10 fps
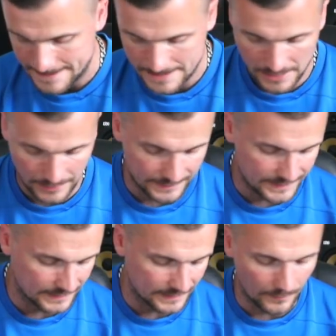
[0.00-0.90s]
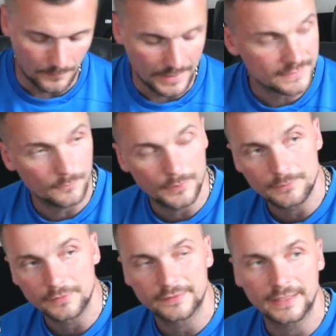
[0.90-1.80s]
He said that they made some big
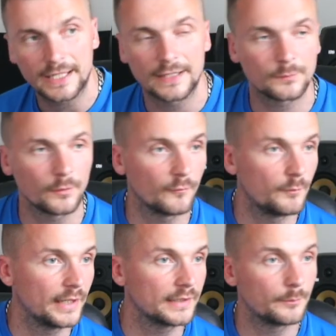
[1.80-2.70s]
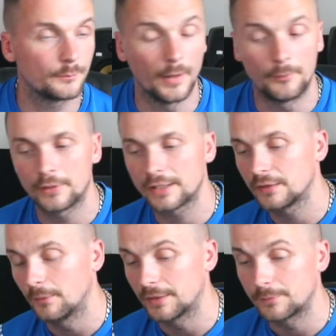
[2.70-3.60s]
mistakes, but they've paid
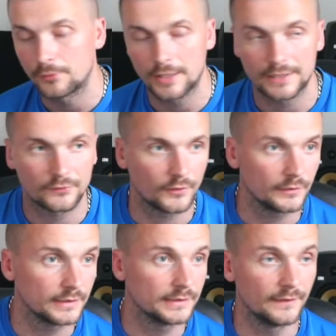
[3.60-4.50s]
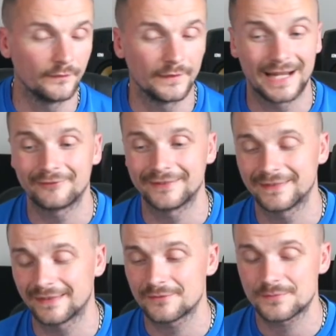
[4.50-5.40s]
a big price for it. And they have,
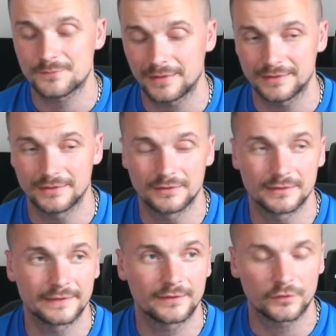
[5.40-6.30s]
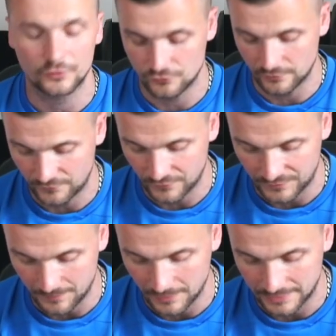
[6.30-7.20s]
haven't they? You know, he's lost
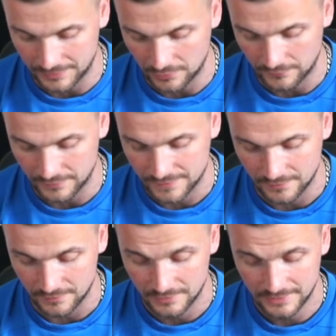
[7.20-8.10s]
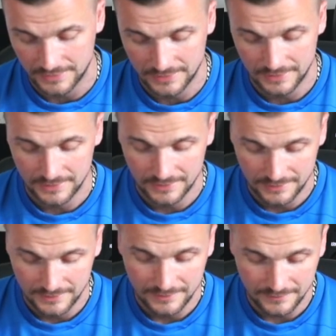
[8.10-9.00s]
150 million of it, so
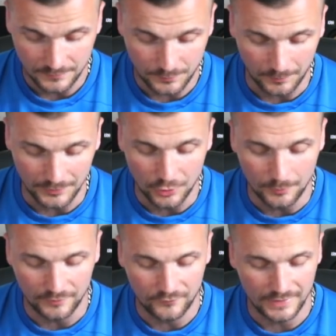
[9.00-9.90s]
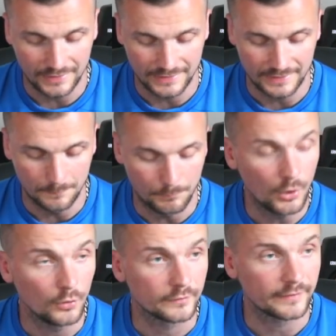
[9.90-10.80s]
there's probably nobody feeling it in the
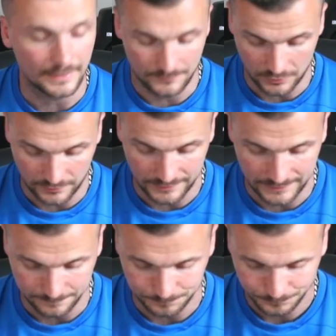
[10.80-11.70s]
ball sack more than him.